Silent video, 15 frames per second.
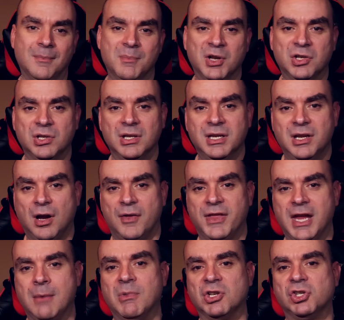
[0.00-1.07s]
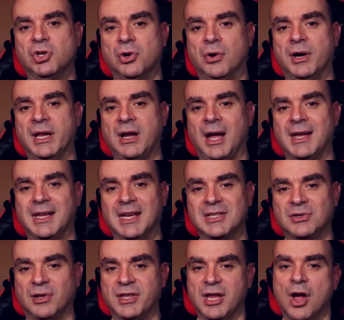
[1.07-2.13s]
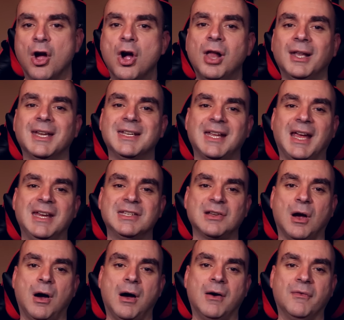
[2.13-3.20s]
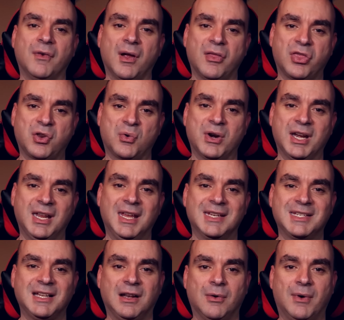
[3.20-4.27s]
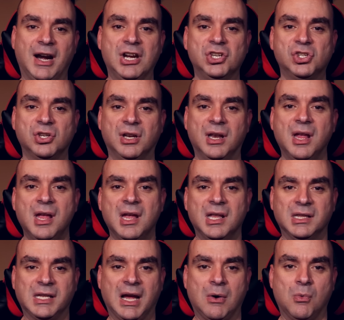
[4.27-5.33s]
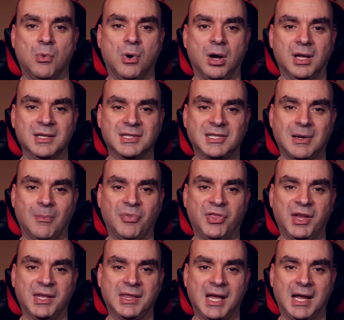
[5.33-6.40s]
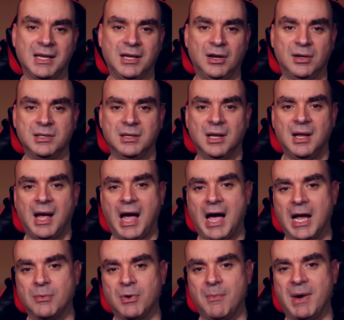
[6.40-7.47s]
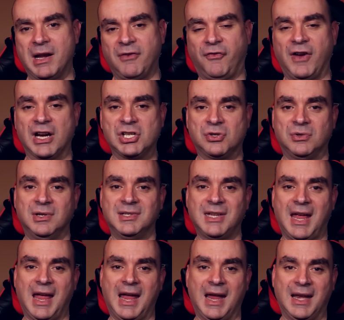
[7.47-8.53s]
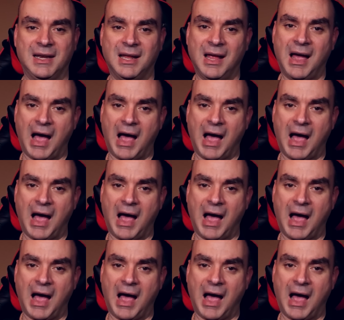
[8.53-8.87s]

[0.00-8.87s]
you know, the immaturity, I guess, or the early days of 3D acceleration that was something that, you know, hardware manufacturers and